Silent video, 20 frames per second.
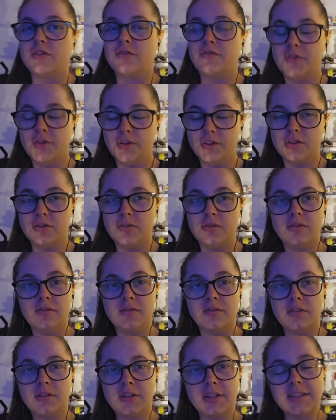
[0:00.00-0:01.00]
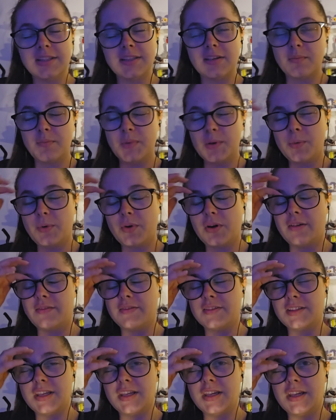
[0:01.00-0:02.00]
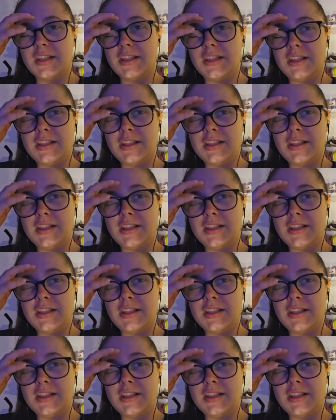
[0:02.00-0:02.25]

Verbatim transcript: voiceover and some people have said